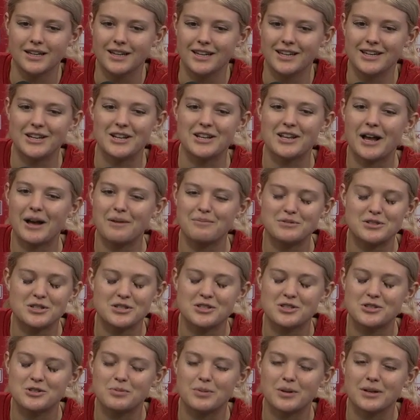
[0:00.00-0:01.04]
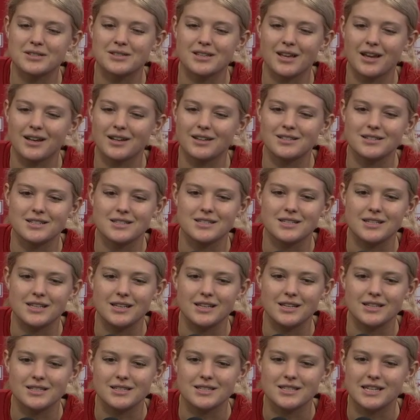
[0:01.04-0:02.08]
I'm just super excited to see
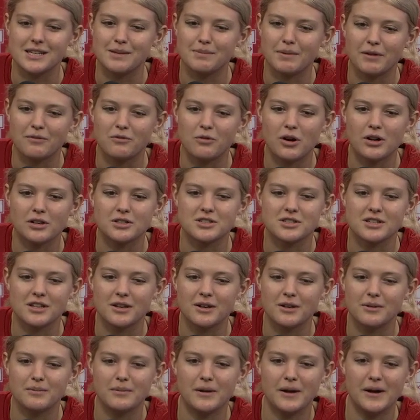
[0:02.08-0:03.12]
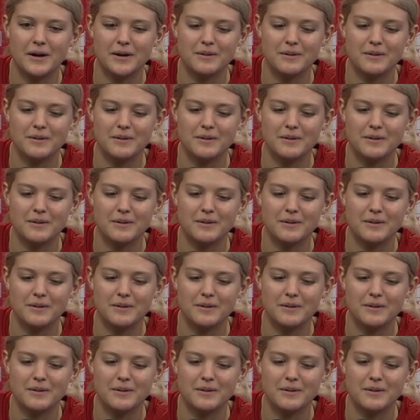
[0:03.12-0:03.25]
his team. I've watched them.